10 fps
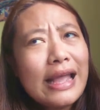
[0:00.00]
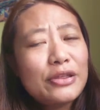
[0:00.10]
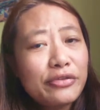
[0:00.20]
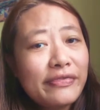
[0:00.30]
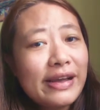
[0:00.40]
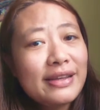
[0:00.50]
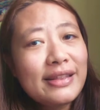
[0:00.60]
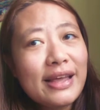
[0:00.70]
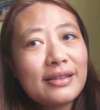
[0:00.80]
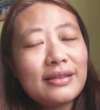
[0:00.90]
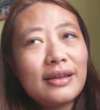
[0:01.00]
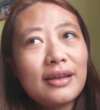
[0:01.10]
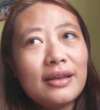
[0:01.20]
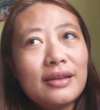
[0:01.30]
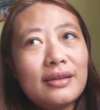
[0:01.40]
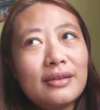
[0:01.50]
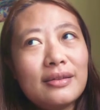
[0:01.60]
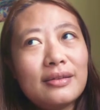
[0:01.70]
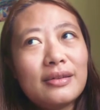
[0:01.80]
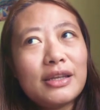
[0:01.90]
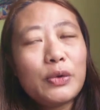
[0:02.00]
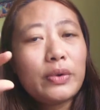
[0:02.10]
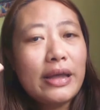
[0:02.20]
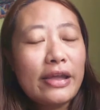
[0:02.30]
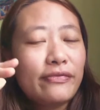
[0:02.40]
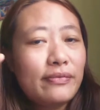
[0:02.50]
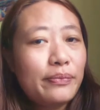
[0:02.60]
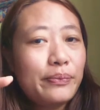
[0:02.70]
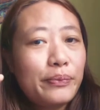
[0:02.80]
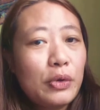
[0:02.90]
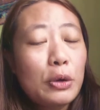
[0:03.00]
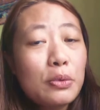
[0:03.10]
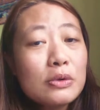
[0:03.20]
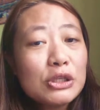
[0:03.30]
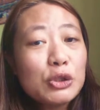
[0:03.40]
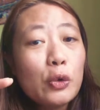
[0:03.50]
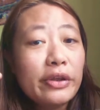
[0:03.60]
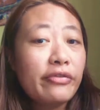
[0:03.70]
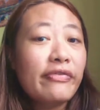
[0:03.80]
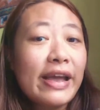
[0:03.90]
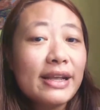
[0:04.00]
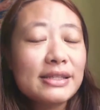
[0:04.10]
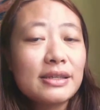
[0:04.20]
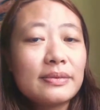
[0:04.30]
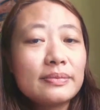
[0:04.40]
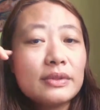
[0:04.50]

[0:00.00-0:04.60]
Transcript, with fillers: and you find that it will have almost no effect